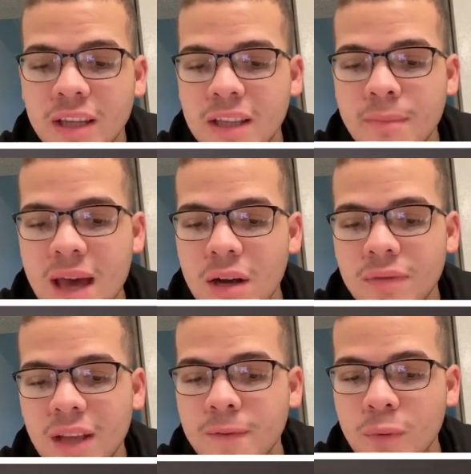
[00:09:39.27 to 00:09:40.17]
in the matter
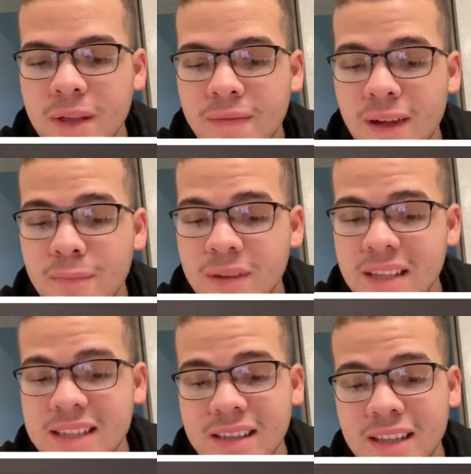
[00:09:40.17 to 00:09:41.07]
of like 45
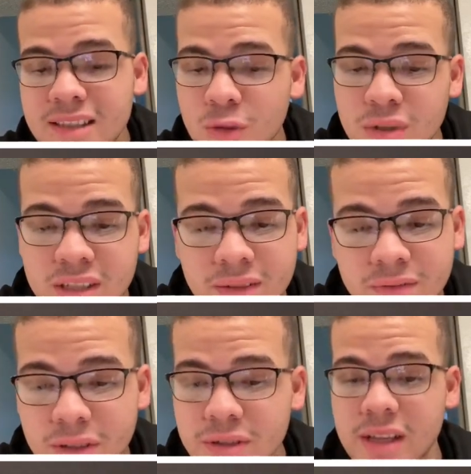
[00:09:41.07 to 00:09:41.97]
minutes. And let's see what she
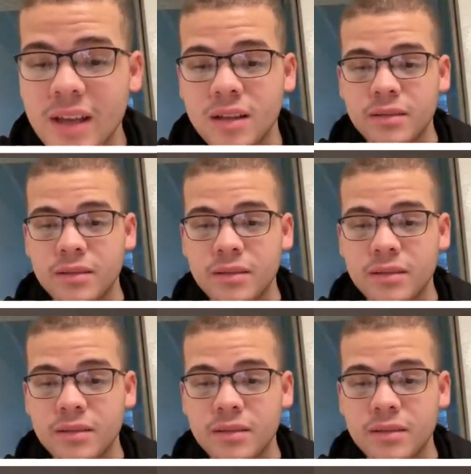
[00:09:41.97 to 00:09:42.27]
feels like.